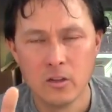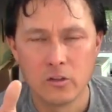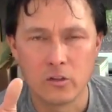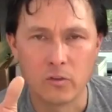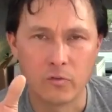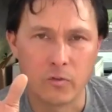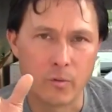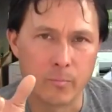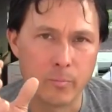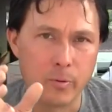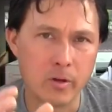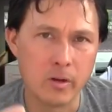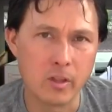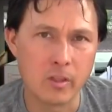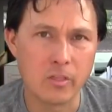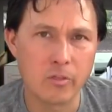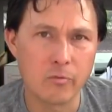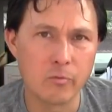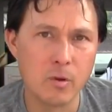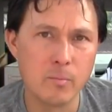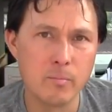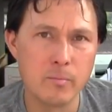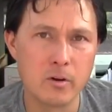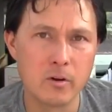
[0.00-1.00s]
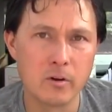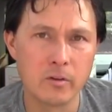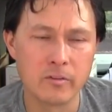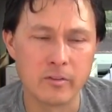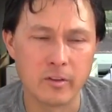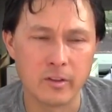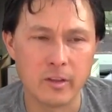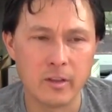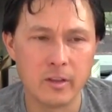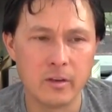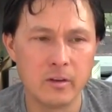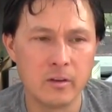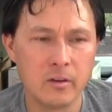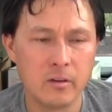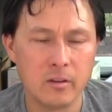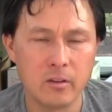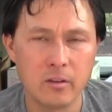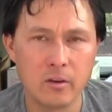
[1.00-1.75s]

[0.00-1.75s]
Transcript: So if you're putting three minerals in,